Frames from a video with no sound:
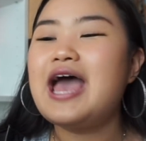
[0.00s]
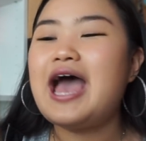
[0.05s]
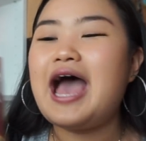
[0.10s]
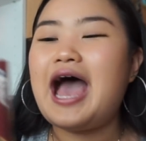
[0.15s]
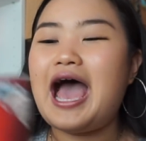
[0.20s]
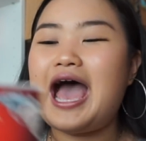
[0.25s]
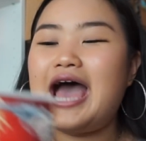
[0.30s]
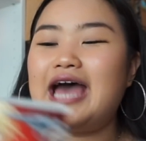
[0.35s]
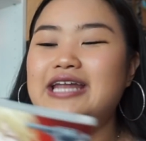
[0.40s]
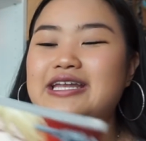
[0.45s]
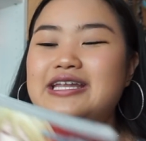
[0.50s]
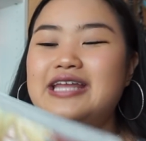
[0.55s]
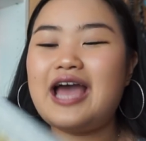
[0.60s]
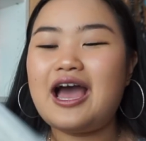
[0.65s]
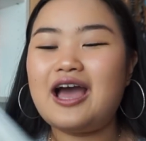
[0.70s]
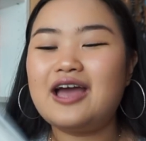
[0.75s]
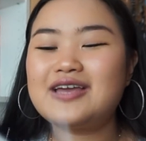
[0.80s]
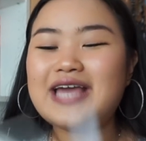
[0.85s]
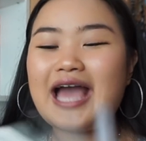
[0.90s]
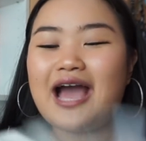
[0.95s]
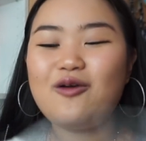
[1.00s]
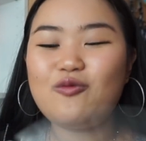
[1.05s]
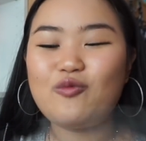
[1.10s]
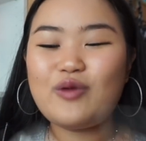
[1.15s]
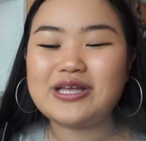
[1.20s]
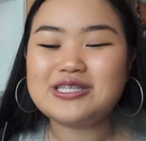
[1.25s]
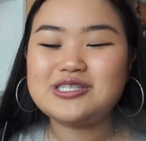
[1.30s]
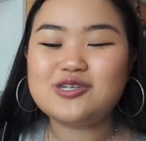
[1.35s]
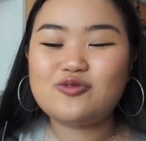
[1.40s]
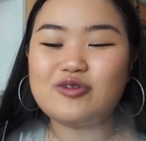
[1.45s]
And yeah, I can't
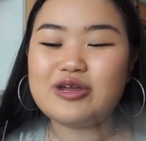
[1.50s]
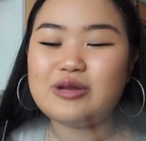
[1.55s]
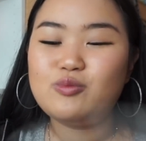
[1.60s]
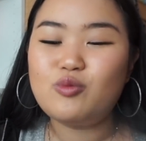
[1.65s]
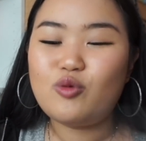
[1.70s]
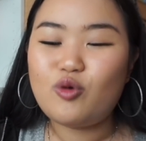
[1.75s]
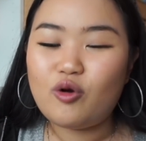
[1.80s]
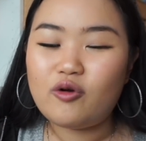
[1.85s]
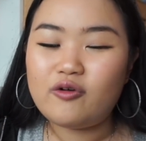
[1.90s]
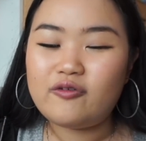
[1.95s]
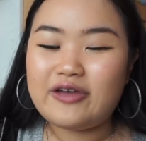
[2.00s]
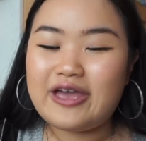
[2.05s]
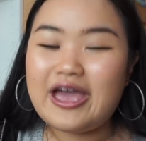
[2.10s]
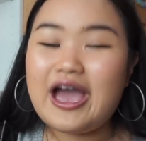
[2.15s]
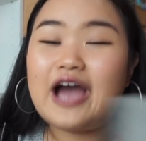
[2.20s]
wait to read more of it.